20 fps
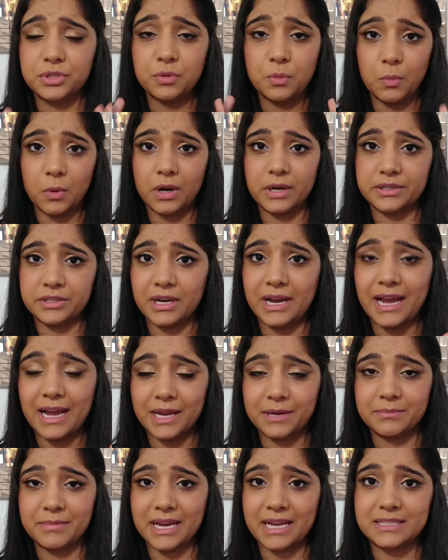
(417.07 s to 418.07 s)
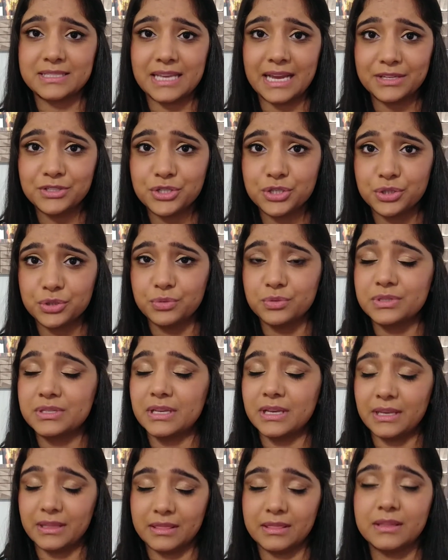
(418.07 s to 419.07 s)
want your handbags and shoes
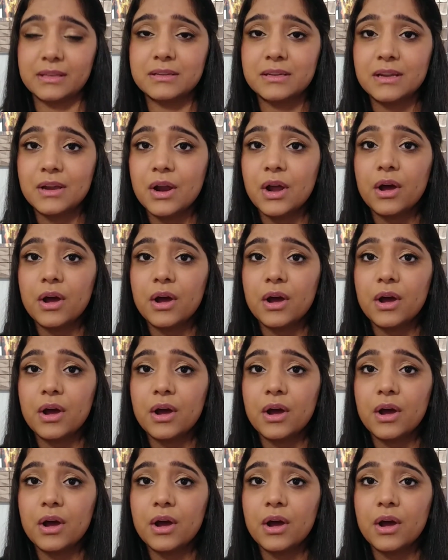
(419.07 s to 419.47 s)
in the